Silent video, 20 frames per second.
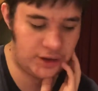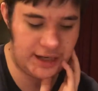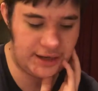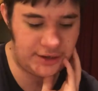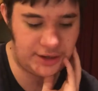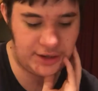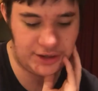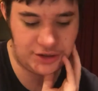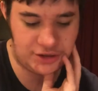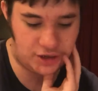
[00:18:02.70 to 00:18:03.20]

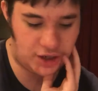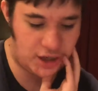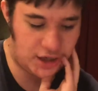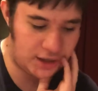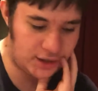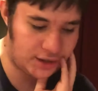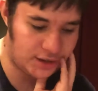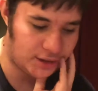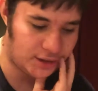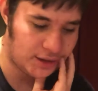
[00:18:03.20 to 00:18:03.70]
alien
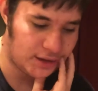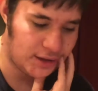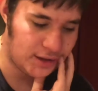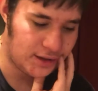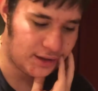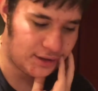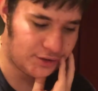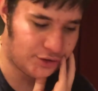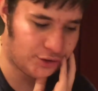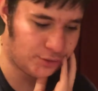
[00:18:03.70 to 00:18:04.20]
dog,
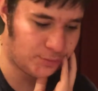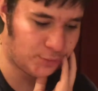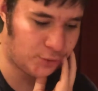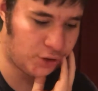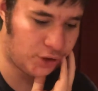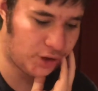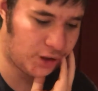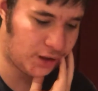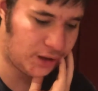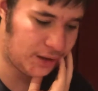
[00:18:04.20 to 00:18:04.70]
two
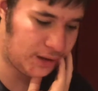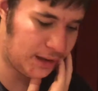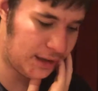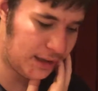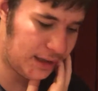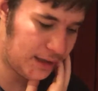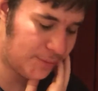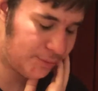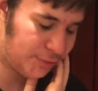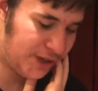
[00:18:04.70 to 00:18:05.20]
more
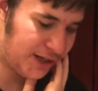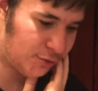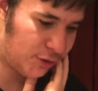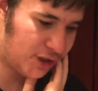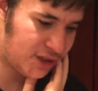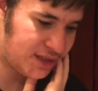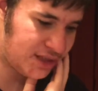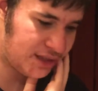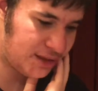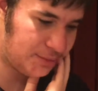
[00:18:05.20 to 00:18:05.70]
uh,
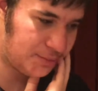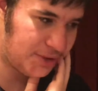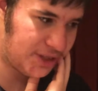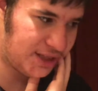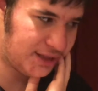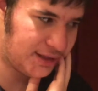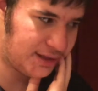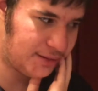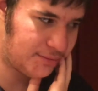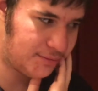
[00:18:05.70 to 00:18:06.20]
brainwashing
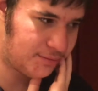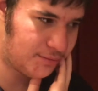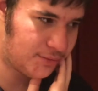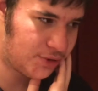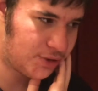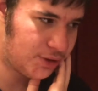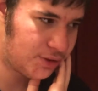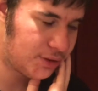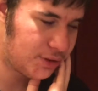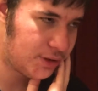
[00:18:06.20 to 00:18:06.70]

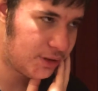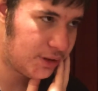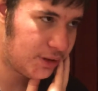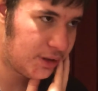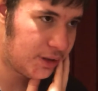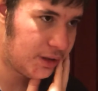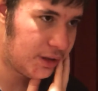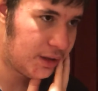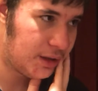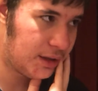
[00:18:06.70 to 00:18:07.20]
beam.
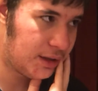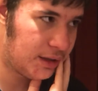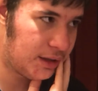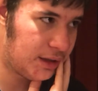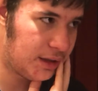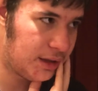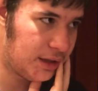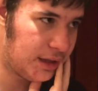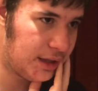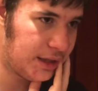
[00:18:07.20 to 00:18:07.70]

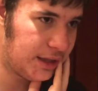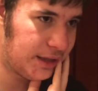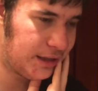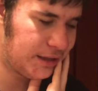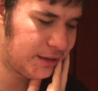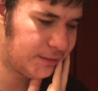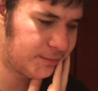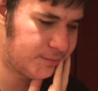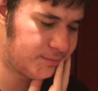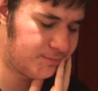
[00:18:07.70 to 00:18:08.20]

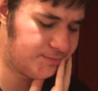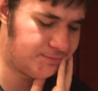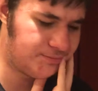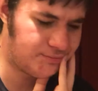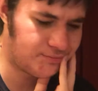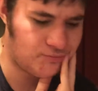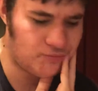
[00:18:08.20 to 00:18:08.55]
Um,